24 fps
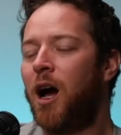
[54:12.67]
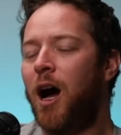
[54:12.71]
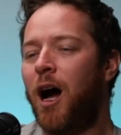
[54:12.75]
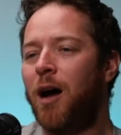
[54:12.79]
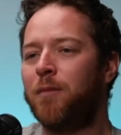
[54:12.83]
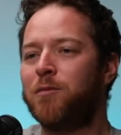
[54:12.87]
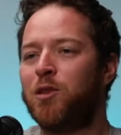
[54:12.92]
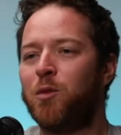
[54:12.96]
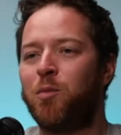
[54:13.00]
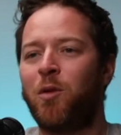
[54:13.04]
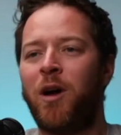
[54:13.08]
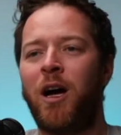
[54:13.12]

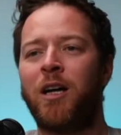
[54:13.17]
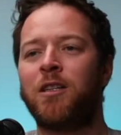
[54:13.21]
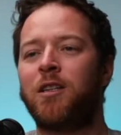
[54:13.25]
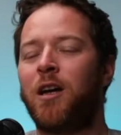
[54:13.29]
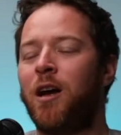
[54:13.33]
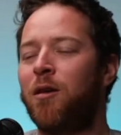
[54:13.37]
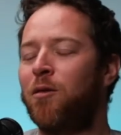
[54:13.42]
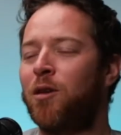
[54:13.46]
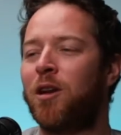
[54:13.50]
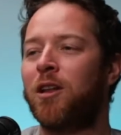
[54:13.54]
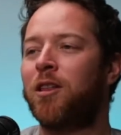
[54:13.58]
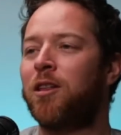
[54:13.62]
I'm surprised.
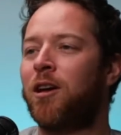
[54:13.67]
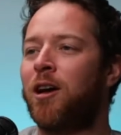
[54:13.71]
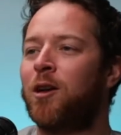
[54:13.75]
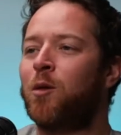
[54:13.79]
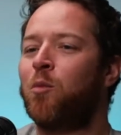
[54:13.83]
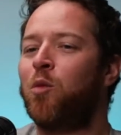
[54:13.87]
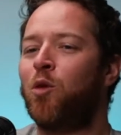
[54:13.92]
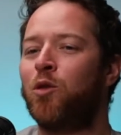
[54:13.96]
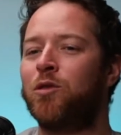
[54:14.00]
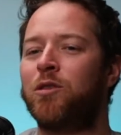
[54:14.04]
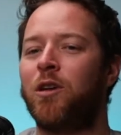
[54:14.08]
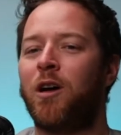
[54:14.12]
I would have thought
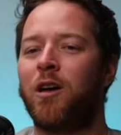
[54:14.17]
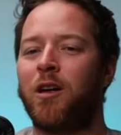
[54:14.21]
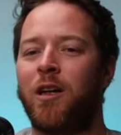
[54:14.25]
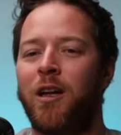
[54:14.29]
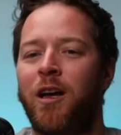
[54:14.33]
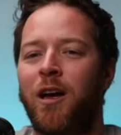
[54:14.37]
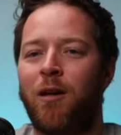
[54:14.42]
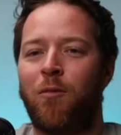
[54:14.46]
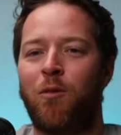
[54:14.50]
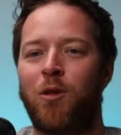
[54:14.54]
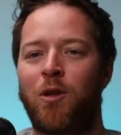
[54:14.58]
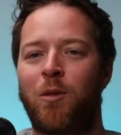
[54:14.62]
a bulldog,
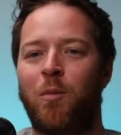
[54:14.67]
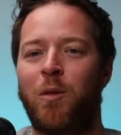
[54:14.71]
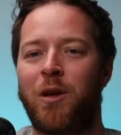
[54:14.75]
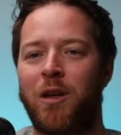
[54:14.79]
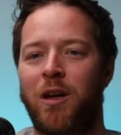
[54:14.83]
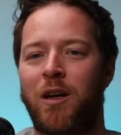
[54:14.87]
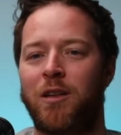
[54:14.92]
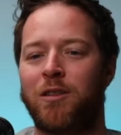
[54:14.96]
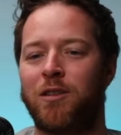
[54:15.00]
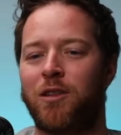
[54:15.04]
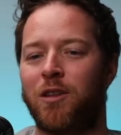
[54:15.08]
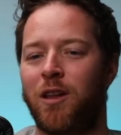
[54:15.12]
would have
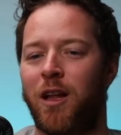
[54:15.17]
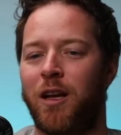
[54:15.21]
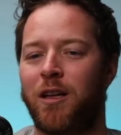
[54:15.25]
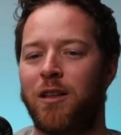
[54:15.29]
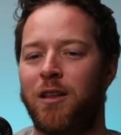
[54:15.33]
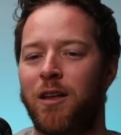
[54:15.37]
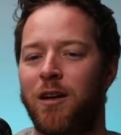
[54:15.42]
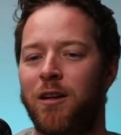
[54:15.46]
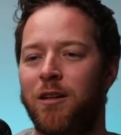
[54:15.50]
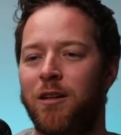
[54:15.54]
been under like the